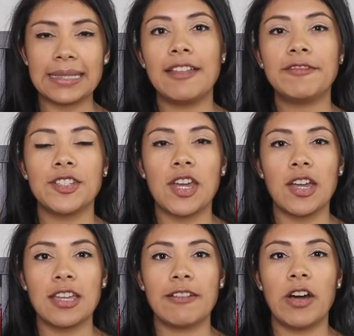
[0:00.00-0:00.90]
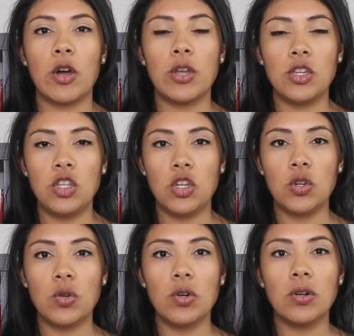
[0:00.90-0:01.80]
And for talking about
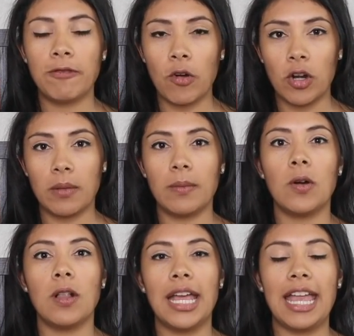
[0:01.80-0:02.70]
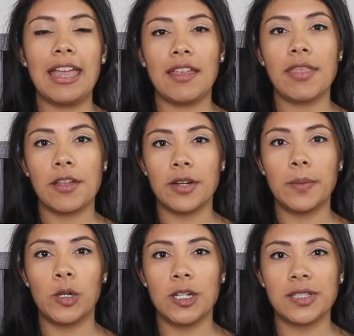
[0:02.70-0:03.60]
you, formal, and a third
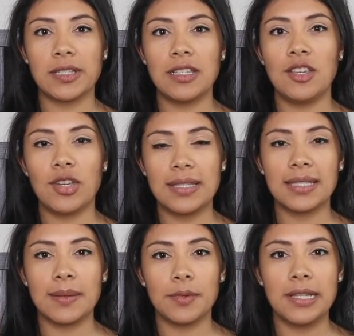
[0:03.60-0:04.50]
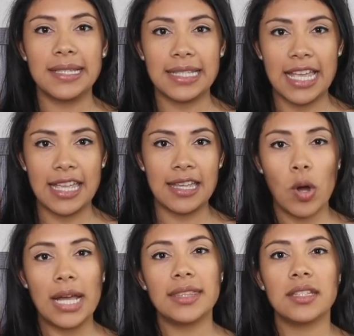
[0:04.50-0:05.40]
person, you can simply say
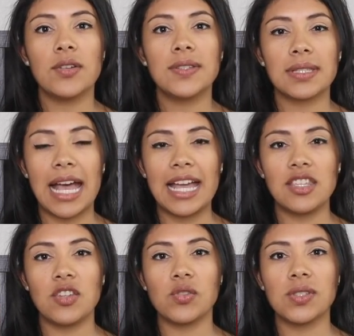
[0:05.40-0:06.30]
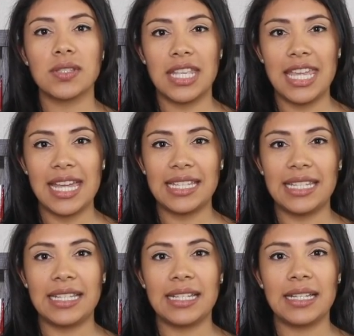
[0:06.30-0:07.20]
¿Cuántos años tiene?